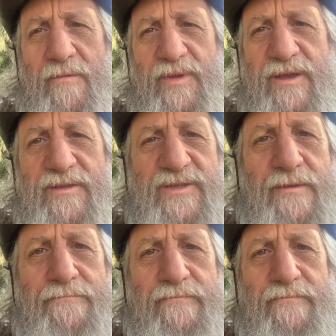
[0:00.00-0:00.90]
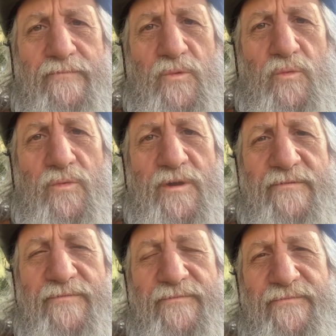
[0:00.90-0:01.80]
because I'm one
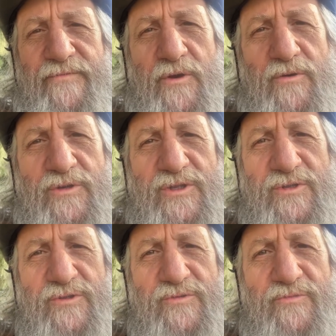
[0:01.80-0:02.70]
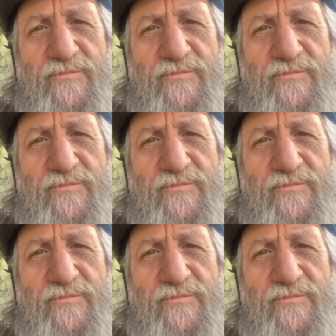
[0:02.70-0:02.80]
of those